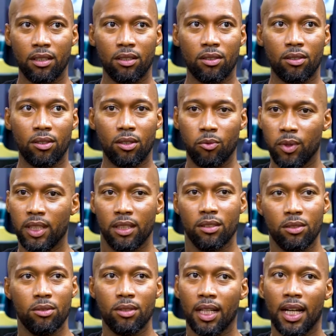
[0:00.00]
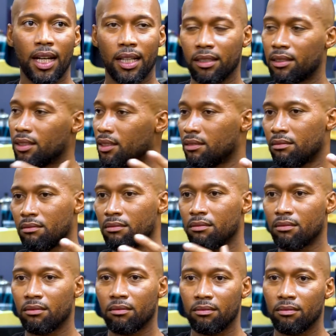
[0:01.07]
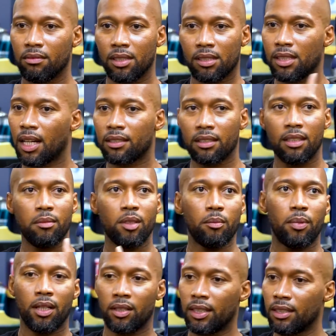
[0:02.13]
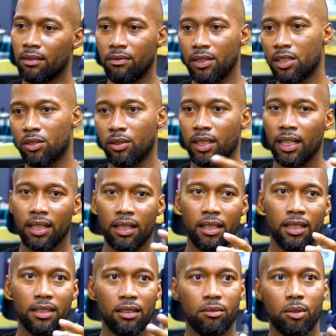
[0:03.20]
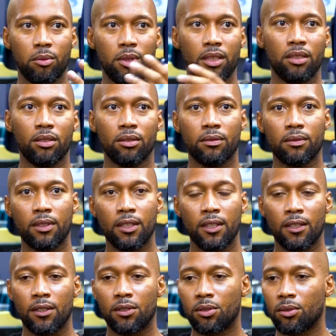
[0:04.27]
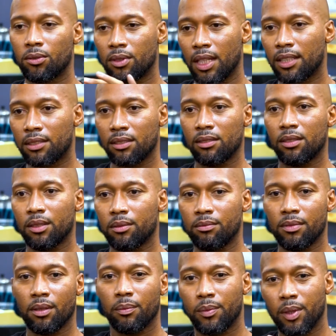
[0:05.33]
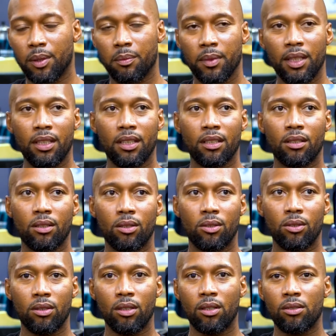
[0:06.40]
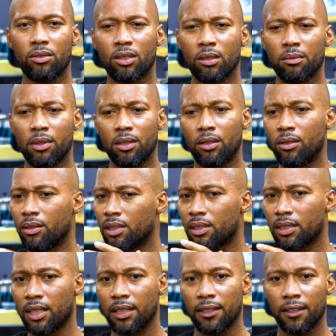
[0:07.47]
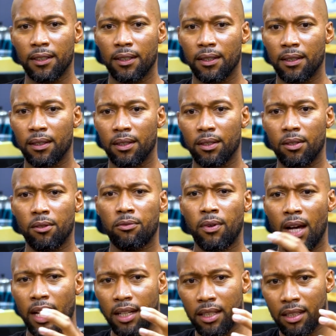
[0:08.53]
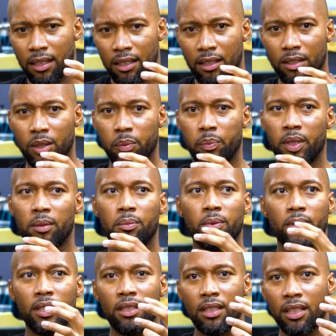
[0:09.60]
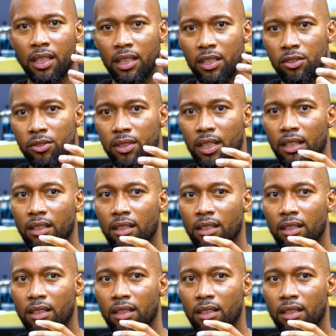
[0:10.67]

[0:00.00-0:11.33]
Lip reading: You know, if we can do that, then the sky's the limit about individually and collectively what we can do. So that's the immediate goal. Long-term goal is, like, you know, finding other people in the industry that